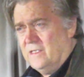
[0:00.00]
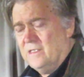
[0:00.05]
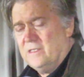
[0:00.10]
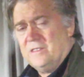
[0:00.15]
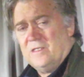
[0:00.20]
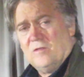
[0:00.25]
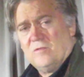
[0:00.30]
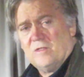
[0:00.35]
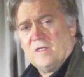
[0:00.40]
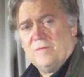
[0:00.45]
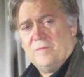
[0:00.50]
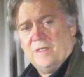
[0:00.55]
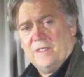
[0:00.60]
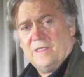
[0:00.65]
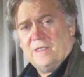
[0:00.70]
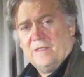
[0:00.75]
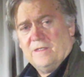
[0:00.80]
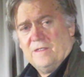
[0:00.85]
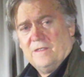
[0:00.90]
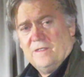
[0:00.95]
Intel
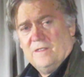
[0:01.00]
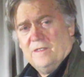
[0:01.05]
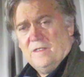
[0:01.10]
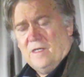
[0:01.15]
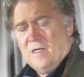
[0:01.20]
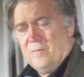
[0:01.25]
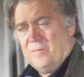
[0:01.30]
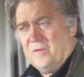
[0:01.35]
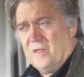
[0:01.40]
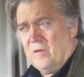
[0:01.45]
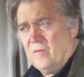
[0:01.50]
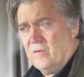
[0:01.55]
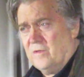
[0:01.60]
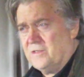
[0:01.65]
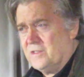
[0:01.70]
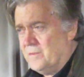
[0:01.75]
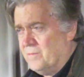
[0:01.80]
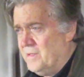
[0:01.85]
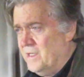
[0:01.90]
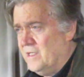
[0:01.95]
Committee up there
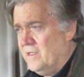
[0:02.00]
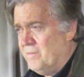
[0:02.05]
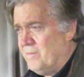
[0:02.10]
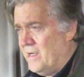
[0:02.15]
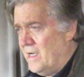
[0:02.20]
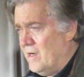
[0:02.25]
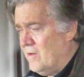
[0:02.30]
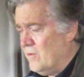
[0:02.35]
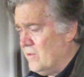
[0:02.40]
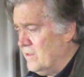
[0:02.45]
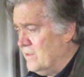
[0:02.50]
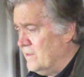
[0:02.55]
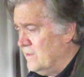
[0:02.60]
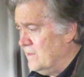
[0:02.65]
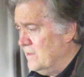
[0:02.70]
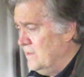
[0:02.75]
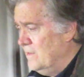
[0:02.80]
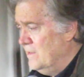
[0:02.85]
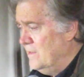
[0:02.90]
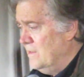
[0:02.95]
with subpoena power
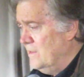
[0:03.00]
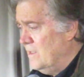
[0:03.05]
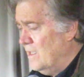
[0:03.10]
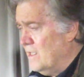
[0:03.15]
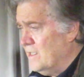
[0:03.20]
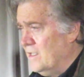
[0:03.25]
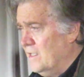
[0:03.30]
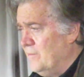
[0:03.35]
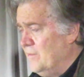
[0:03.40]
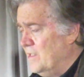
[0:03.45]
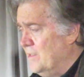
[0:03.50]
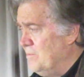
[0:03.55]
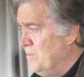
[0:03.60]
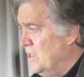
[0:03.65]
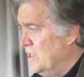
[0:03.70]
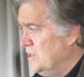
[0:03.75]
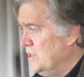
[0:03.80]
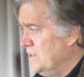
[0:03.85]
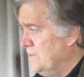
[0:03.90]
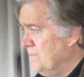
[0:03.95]
and unlimited
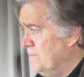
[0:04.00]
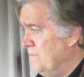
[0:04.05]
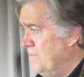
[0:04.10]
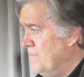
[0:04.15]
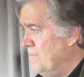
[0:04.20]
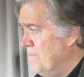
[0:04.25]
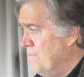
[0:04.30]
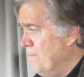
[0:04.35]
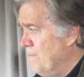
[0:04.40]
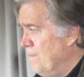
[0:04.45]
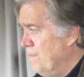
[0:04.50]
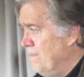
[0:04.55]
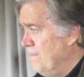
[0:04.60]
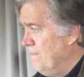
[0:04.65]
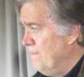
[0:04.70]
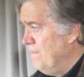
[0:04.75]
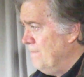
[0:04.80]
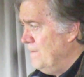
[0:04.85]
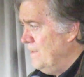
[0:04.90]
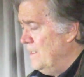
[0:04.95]
budget.
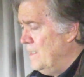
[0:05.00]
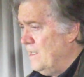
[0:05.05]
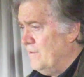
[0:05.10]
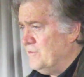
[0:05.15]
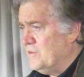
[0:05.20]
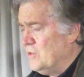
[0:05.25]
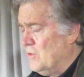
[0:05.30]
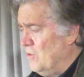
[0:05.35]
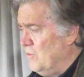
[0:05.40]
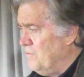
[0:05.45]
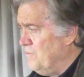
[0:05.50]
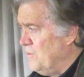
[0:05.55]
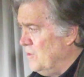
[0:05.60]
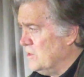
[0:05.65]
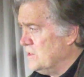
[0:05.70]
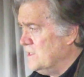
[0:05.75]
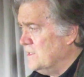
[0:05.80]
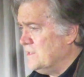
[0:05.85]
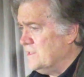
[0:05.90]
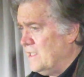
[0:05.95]
And I've told
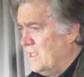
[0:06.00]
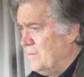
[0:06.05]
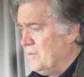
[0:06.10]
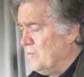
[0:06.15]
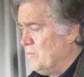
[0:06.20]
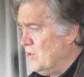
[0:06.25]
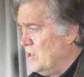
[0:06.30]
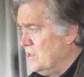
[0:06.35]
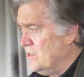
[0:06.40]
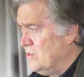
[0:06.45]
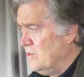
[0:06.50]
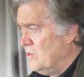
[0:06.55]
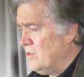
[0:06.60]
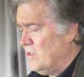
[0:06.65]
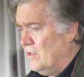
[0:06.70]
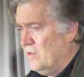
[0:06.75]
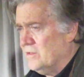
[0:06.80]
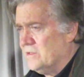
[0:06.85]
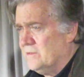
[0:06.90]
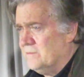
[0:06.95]
folks it's time to bring it to a
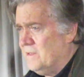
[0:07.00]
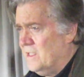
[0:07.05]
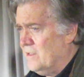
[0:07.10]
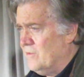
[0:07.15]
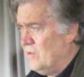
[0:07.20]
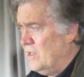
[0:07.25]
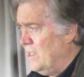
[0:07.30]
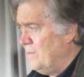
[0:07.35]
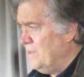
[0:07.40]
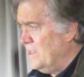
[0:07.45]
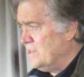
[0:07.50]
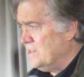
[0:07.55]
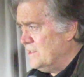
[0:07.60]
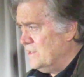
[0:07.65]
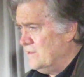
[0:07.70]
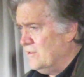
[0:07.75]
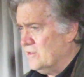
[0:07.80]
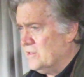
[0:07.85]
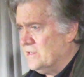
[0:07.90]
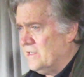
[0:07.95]
close. And by the way, I'm not
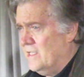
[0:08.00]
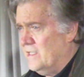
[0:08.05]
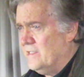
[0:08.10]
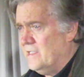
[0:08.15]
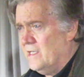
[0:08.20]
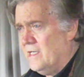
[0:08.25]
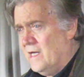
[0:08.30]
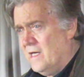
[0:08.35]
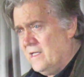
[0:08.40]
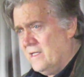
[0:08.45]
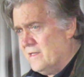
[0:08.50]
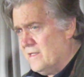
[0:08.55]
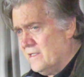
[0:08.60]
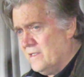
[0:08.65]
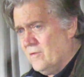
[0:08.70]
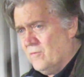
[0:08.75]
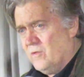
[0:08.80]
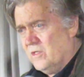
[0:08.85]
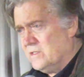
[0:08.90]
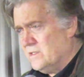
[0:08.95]
sitting there saying that anything
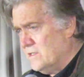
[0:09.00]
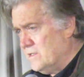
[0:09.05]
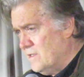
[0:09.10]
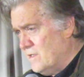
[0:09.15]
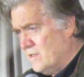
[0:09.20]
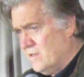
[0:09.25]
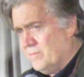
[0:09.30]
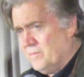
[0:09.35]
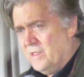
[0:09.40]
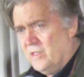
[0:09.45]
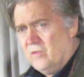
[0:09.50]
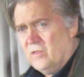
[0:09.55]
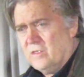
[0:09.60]
that wasn't done or be